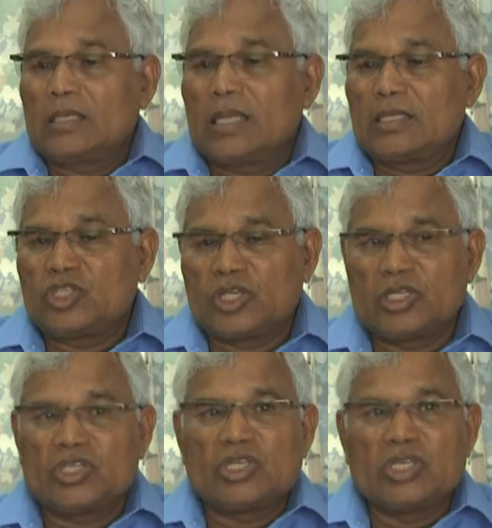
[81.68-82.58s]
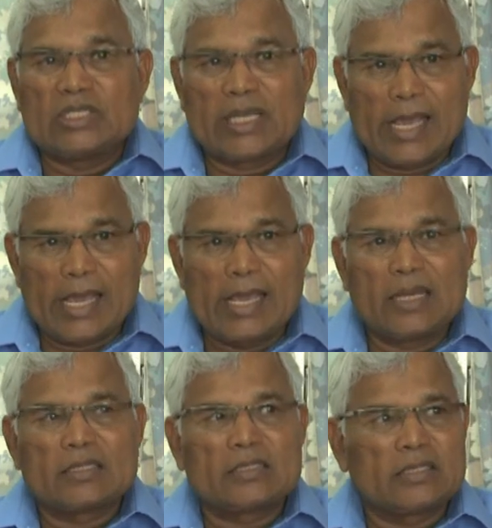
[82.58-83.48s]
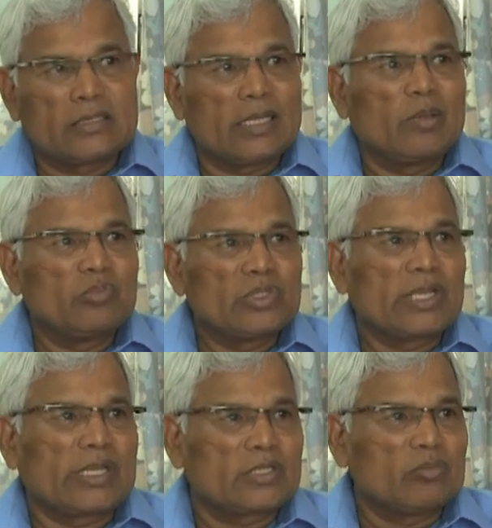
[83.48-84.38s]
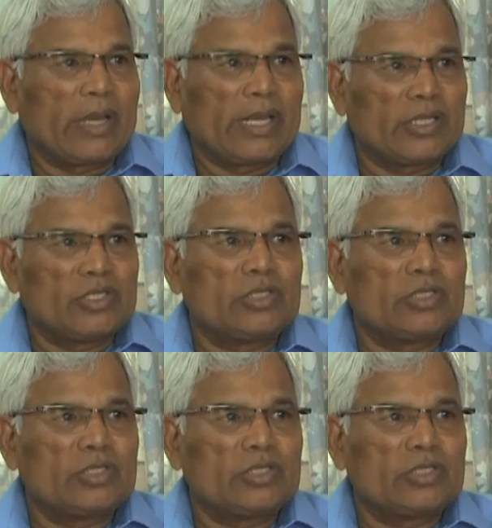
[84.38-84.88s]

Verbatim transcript: the church is against same sex marriage.